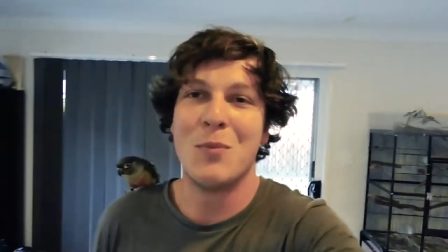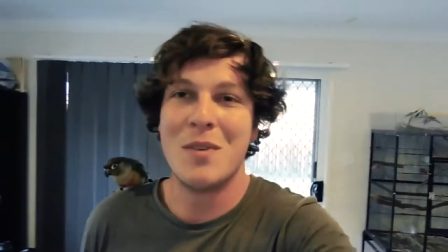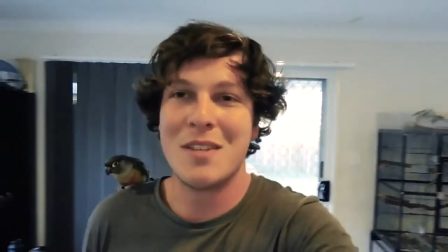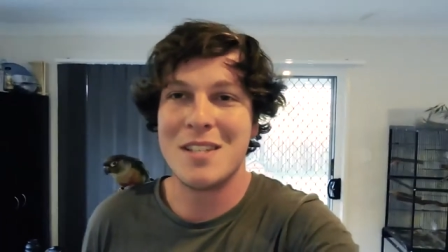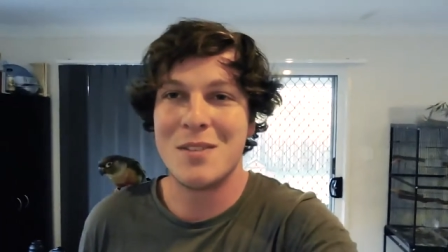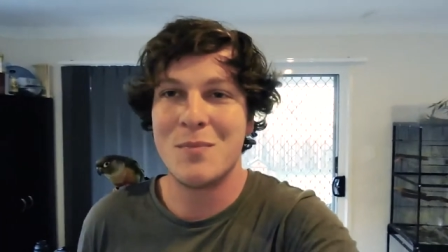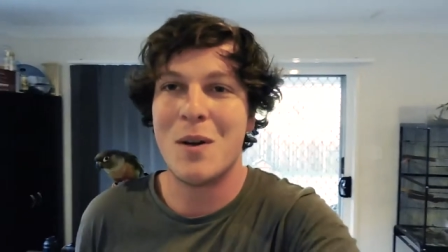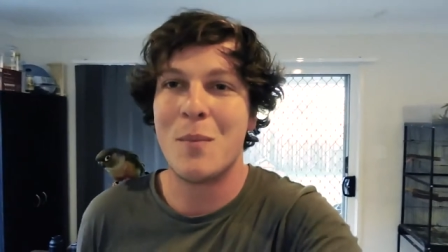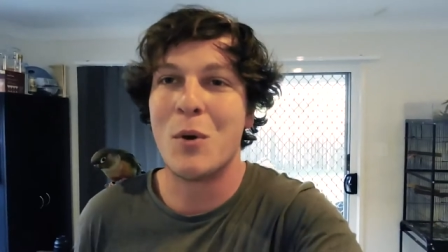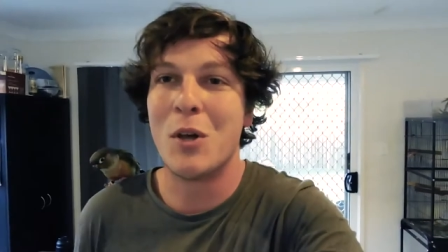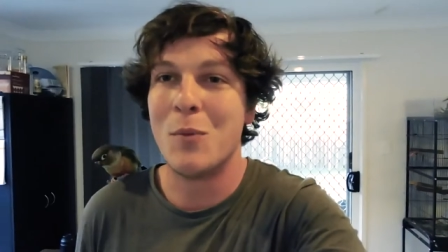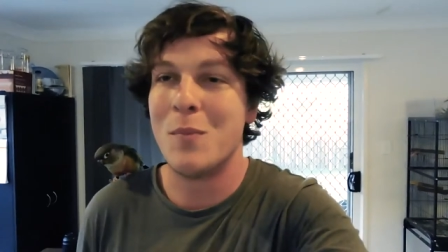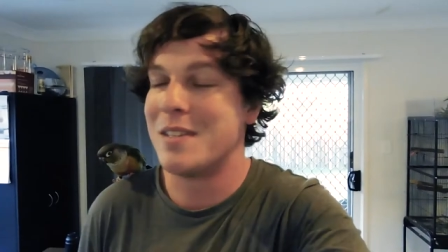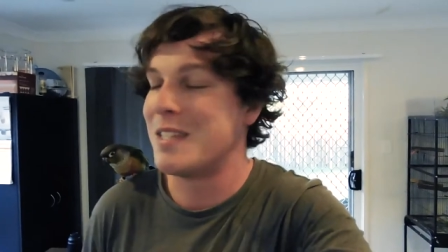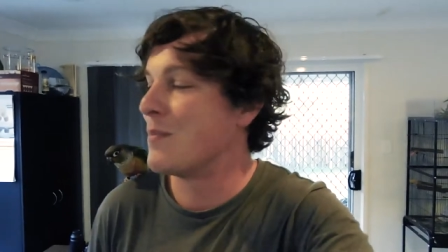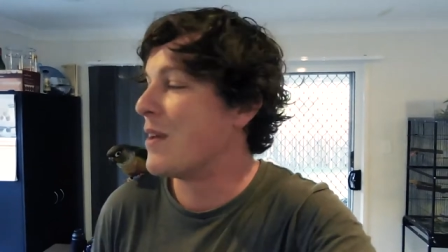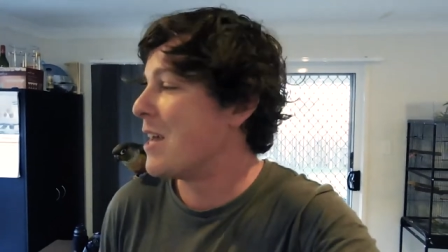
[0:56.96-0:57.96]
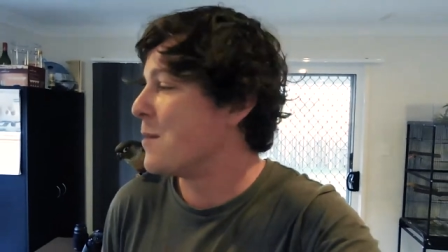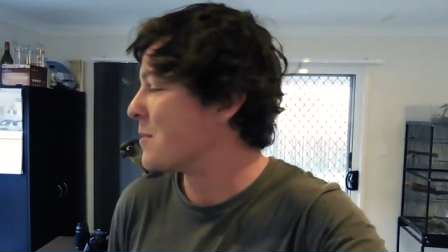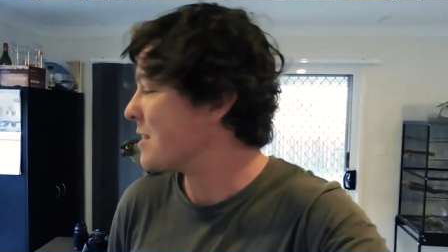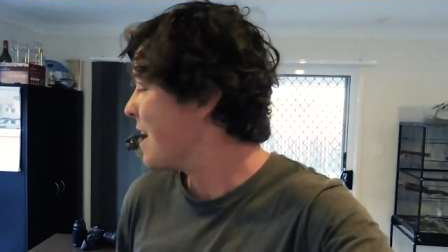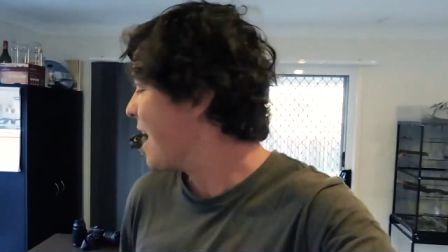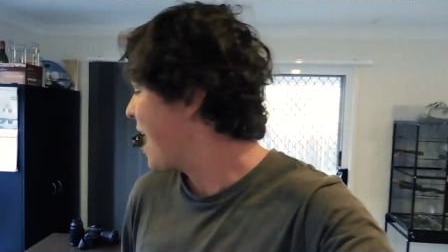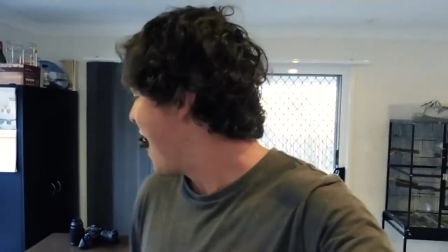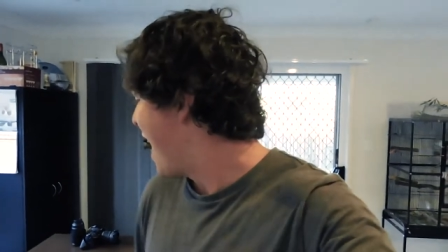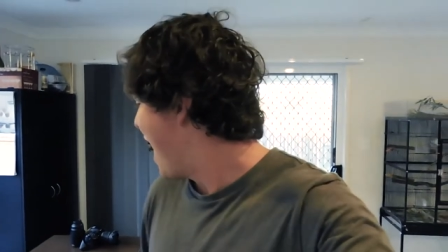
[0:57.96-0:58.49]
miss him. I'm gonna miss him
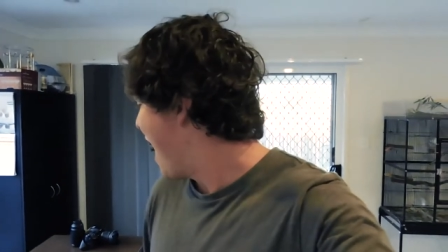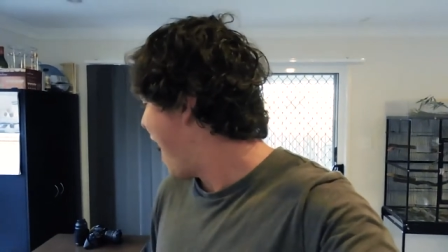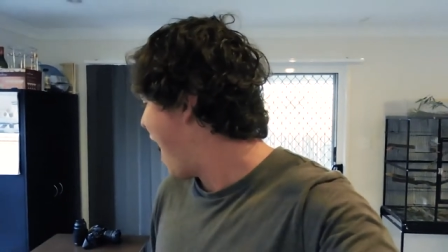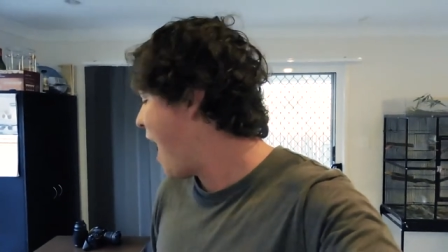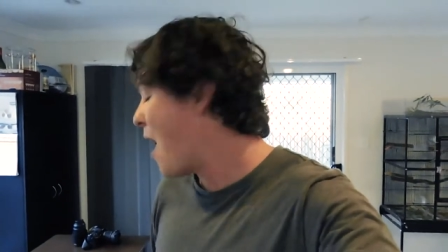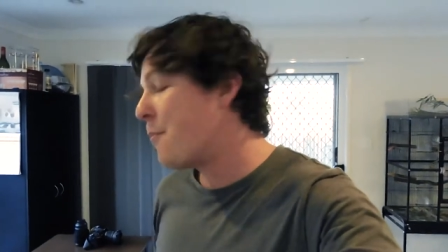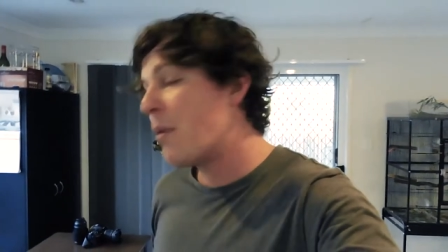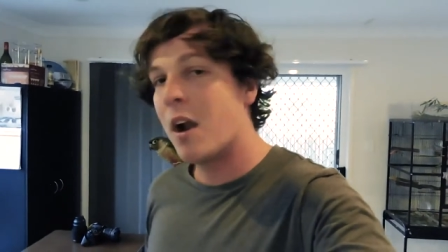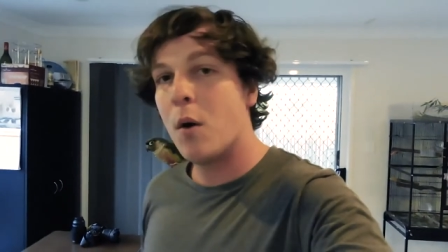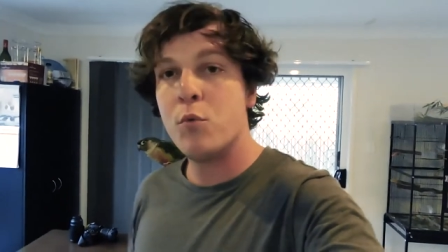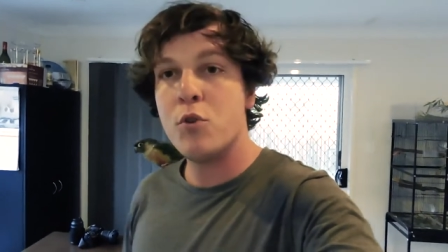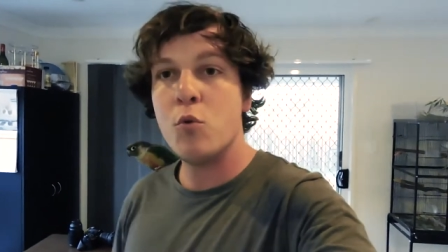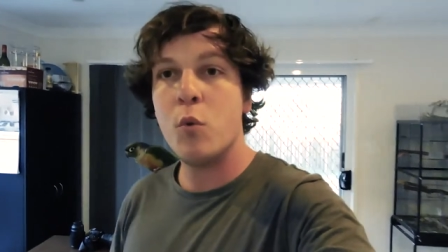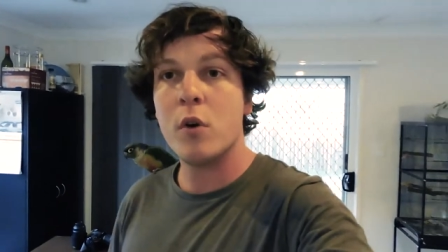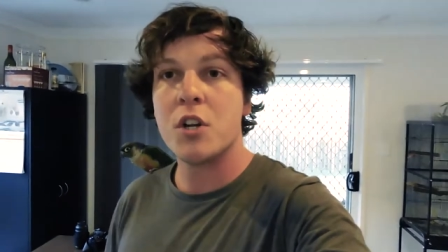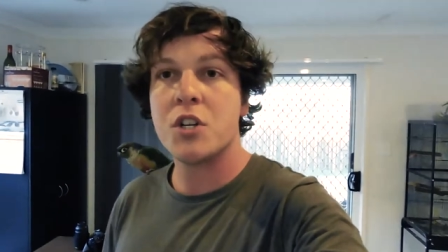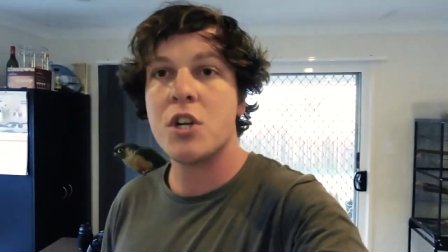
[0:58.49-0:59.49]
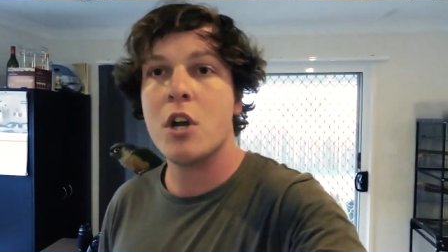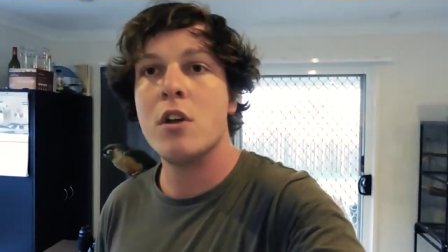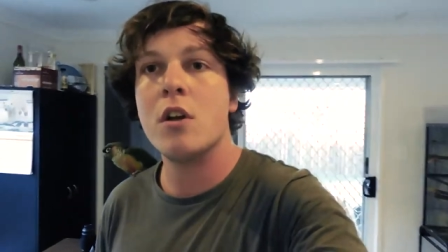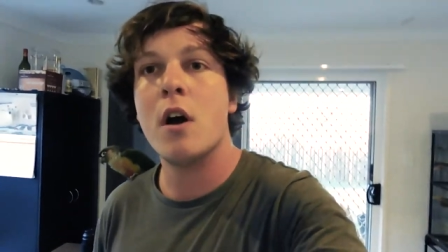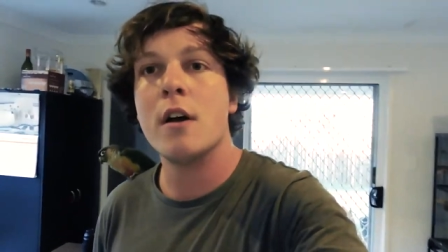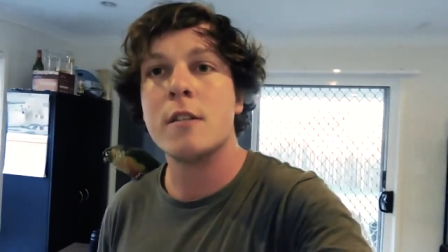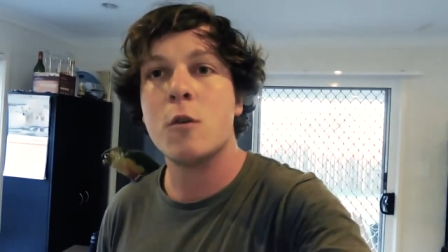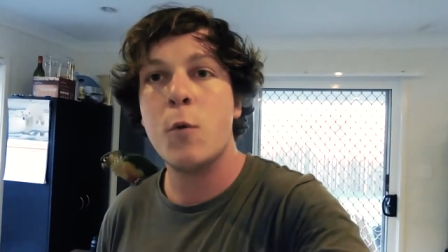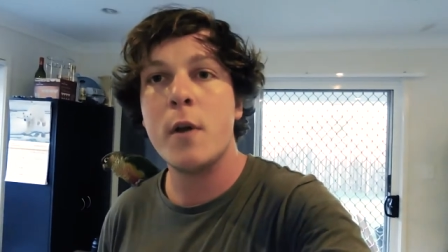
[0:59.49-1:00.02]
heaps. Uh, but I do want to show you
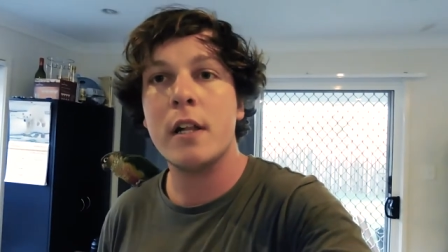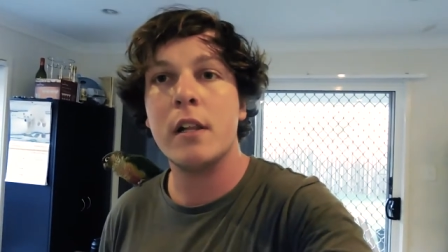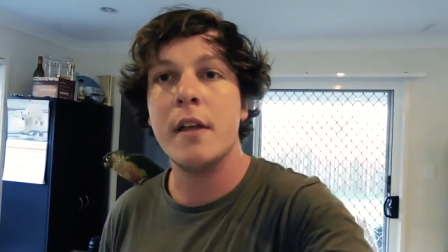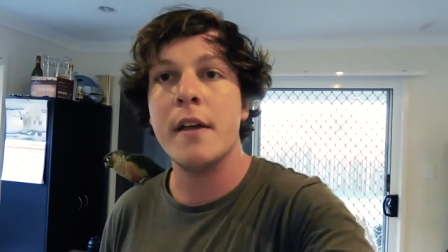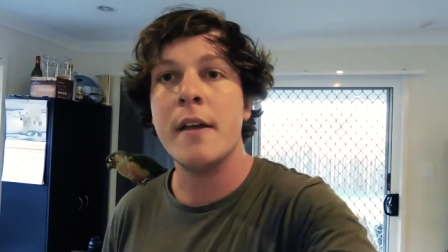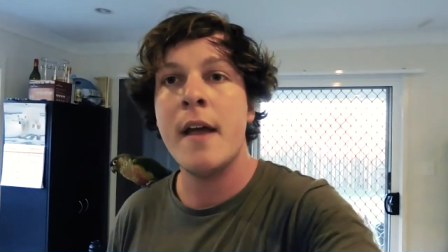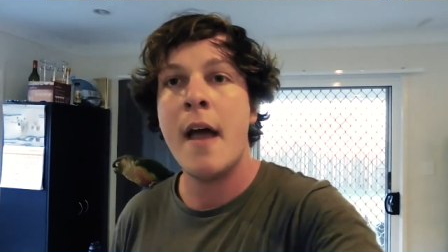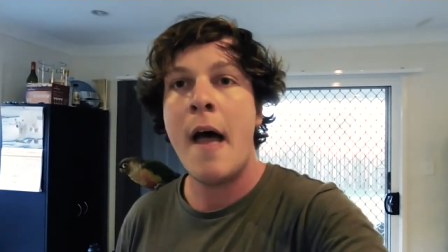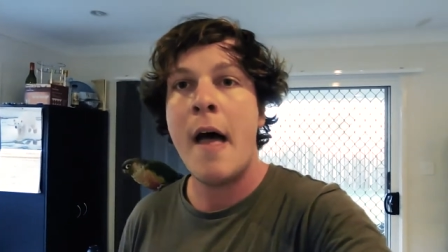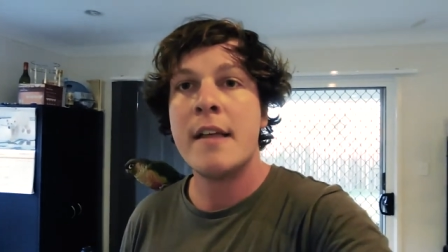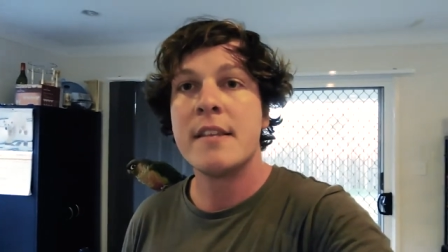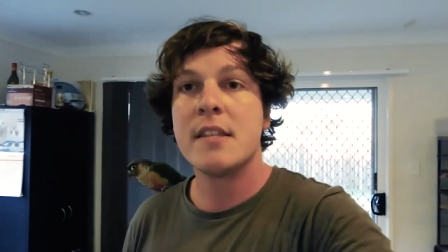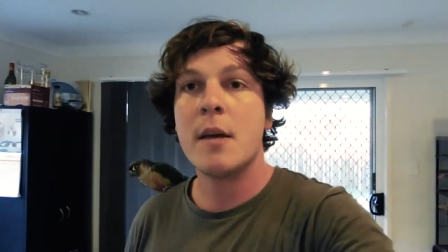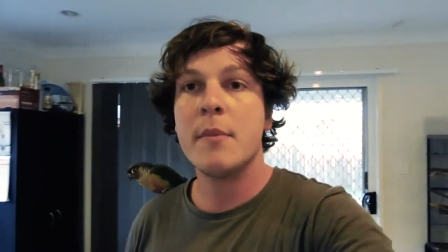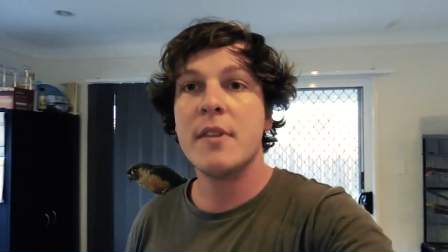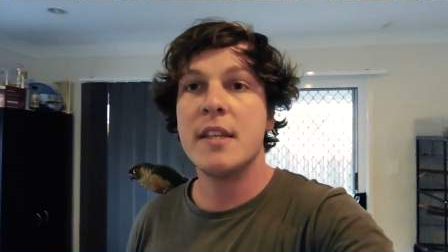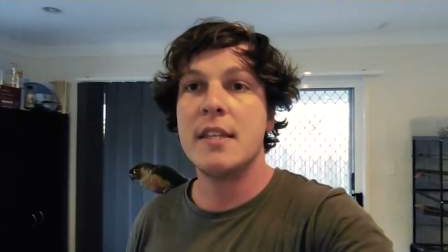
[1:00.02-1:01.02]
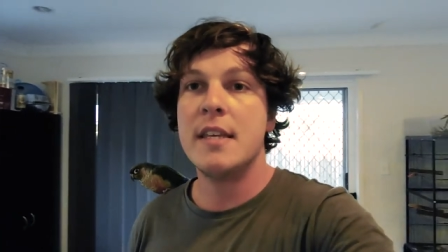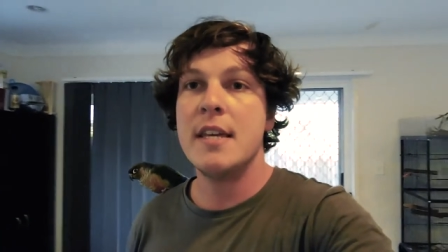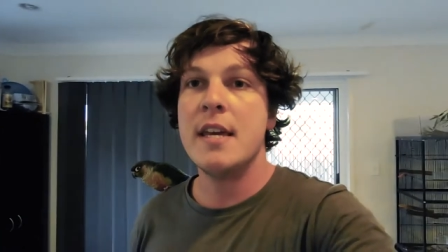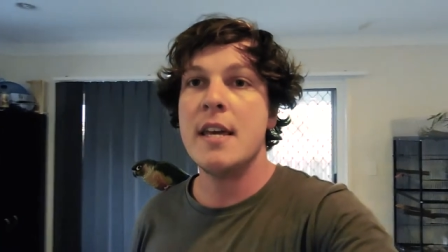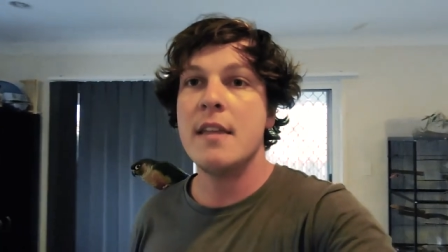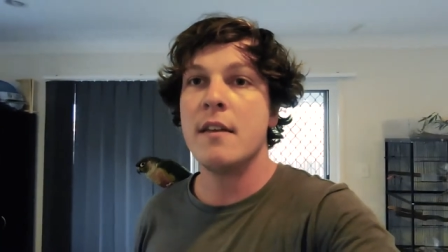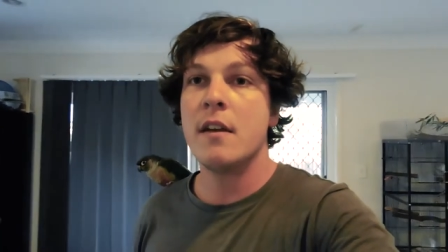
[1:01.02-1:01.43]
guys quickly some of the gear